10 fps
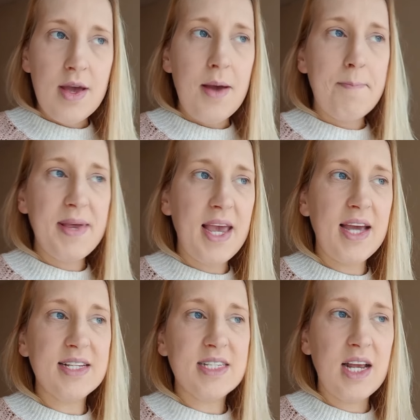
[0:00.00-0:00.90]

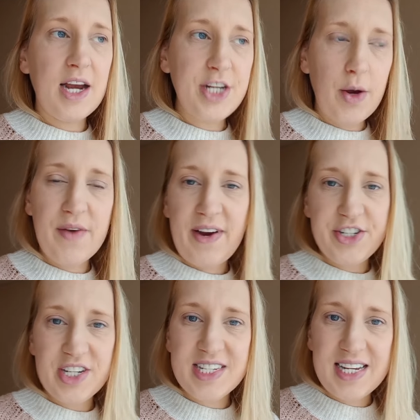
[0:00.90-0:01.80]
because I know if I
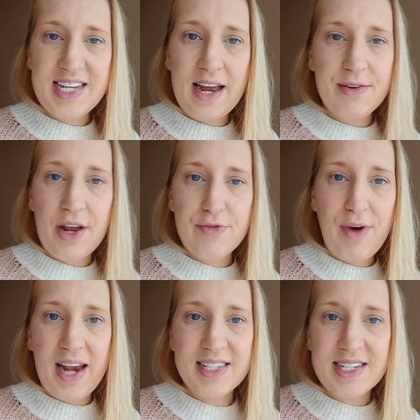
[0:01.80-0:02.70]
just sit down and
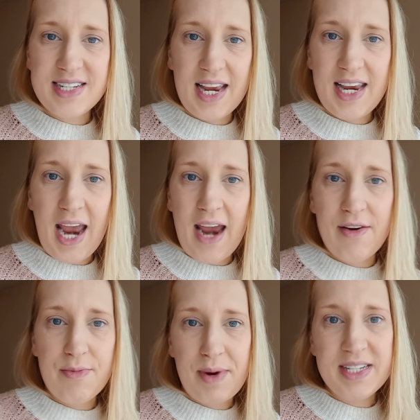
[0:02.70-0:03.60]
rest and take care of
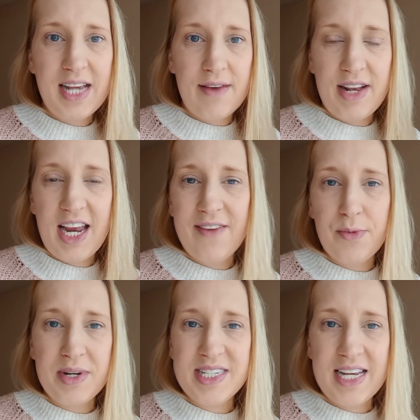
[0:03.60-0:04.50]
myself, like everyone
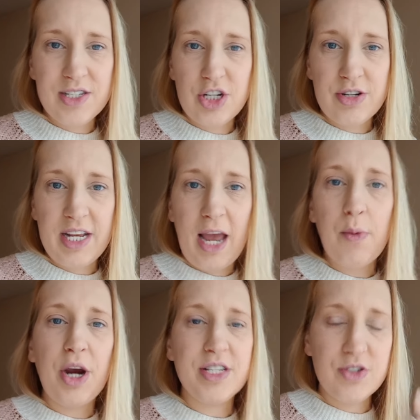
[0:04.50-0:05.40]
says, it's just going to get
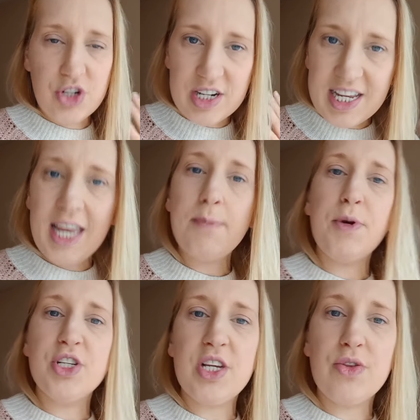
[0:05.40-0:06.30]
worse. I'm just going to keep
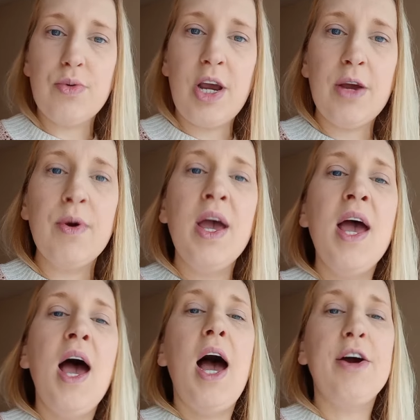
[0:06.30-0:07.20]
pushing through.
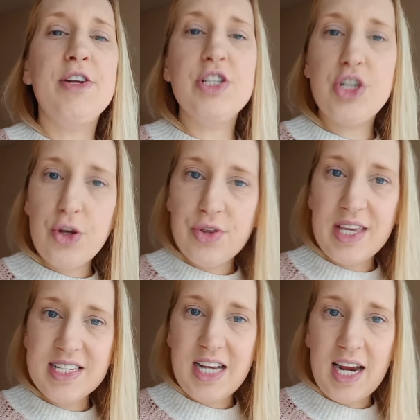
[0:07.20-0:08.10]
I'm going to do things
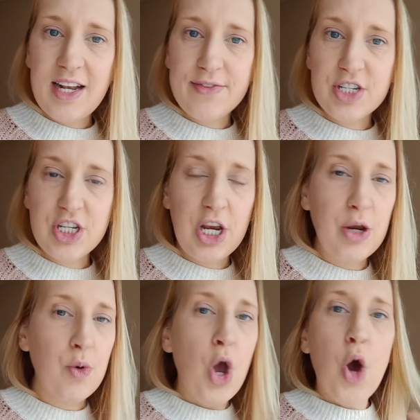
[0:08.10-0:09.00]
that I love to do,
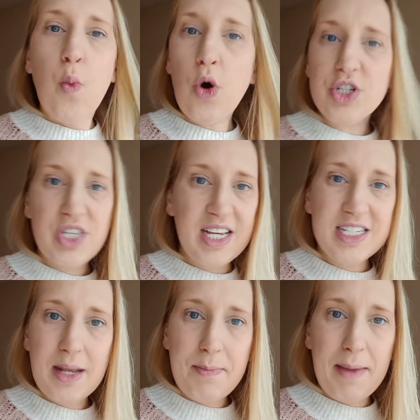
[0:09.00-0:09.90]
watch things
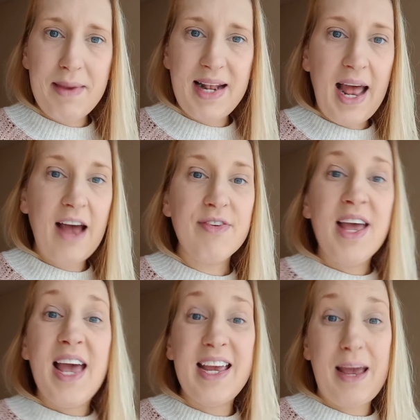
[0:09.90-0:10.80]
that make me laugh,
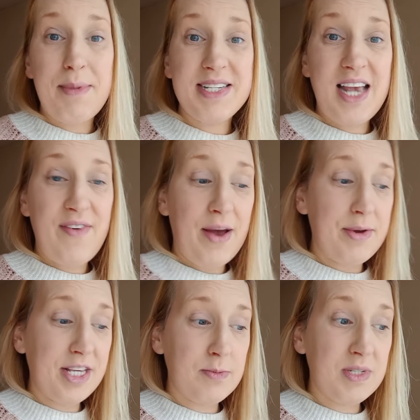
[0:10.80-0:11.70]
and get myself out of
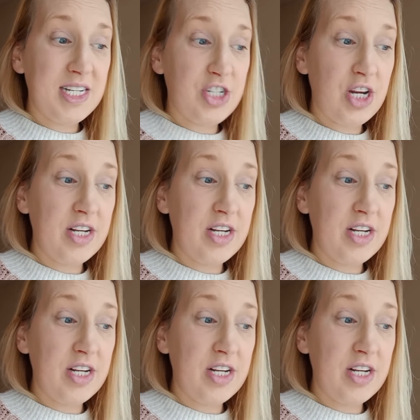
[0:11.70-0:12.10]
this position.